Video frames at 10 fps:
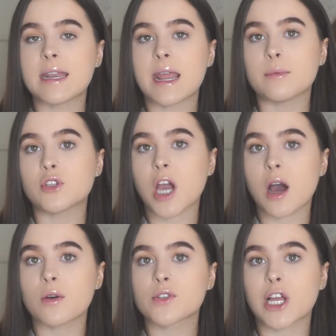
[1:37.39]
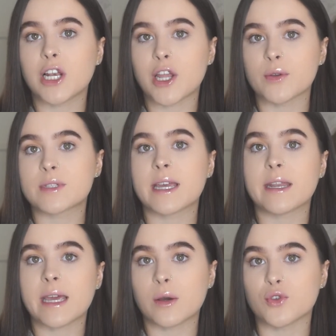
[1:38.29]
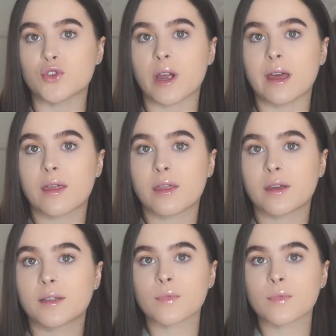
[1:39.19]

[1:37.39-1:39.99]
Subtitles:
named Charles Lowton Hildreth.